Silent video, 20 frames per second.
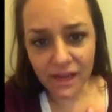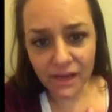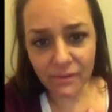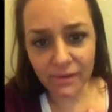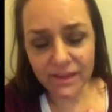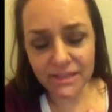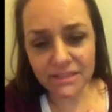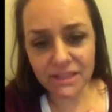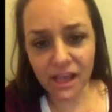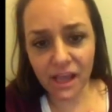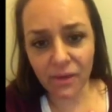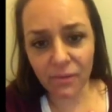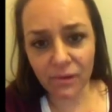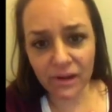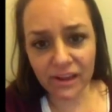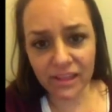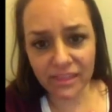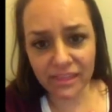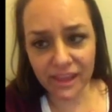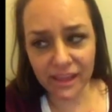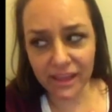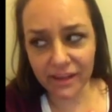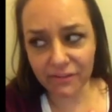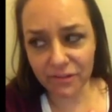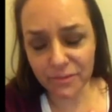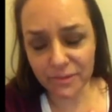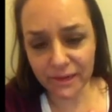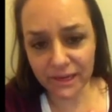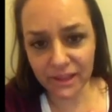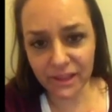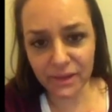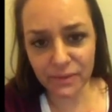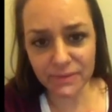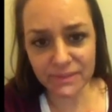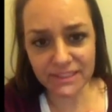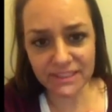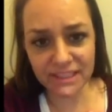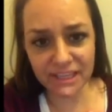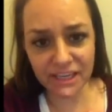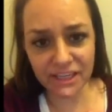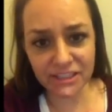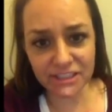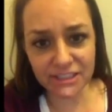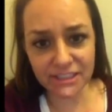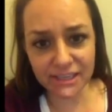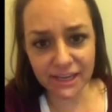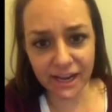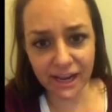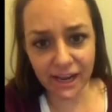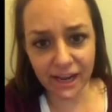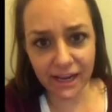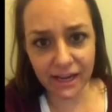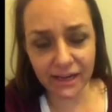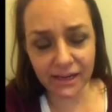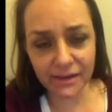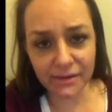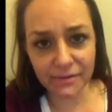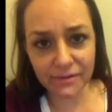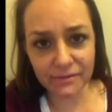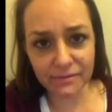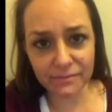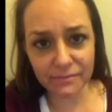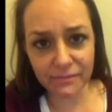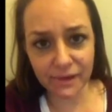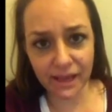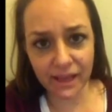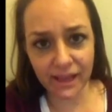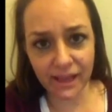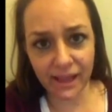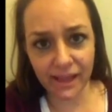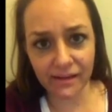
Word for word: anyways, I want to thank everybody that was there today. My